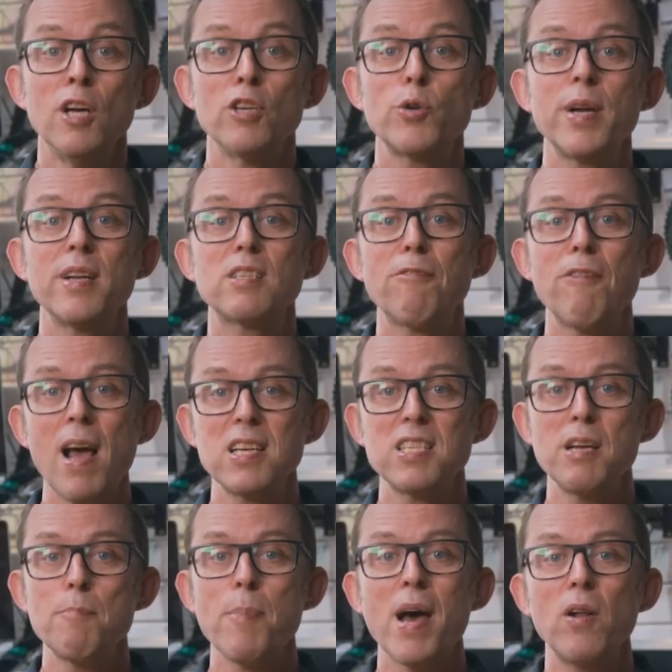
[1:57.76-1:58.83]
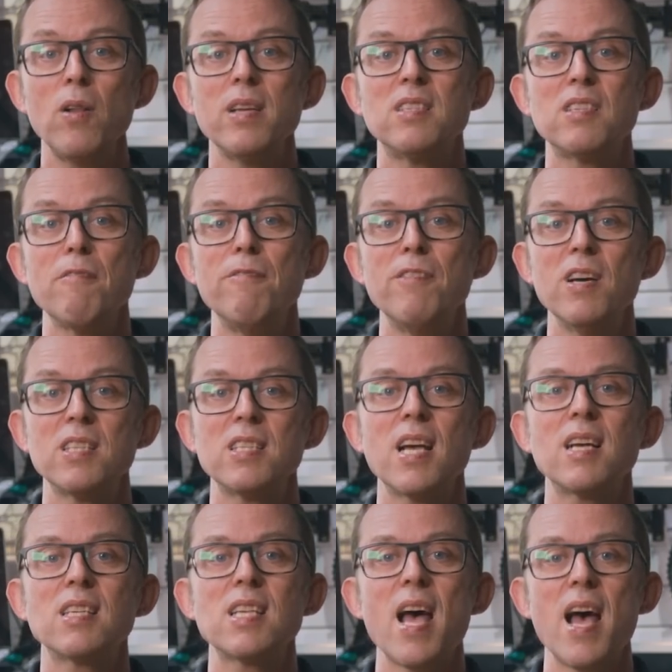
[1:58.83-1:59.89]
Trina's flagship panel is the
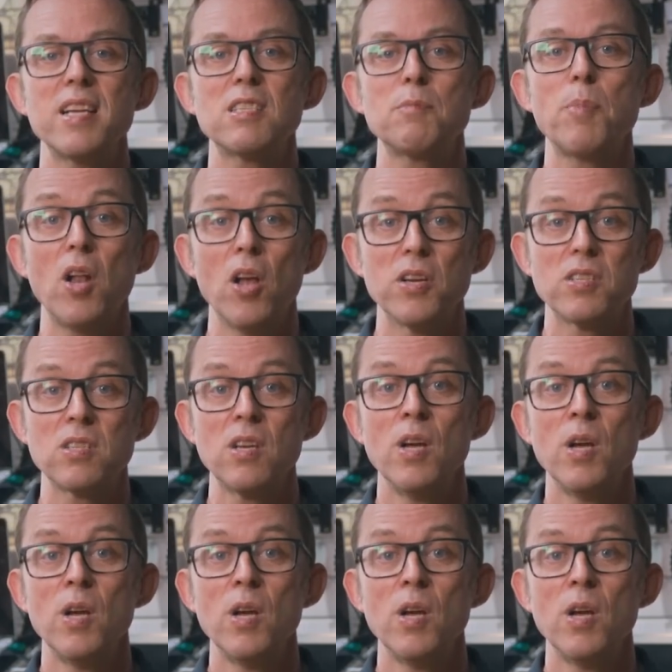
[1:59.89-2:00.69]
Vertex S Plus,